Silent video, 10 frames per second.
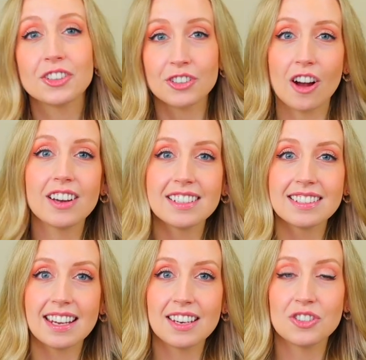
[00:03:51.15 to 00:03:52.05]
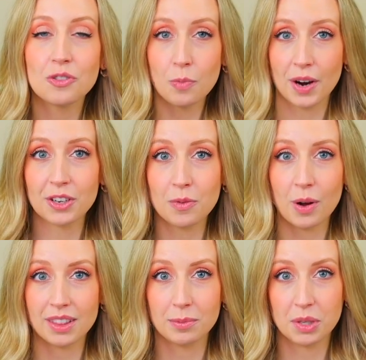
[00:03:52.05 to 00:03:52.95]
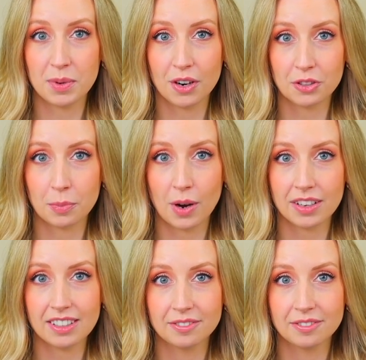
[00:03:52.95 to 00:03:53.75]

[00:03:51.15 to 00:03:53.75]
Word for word: They're not gonna stay to where you want them to be on your body.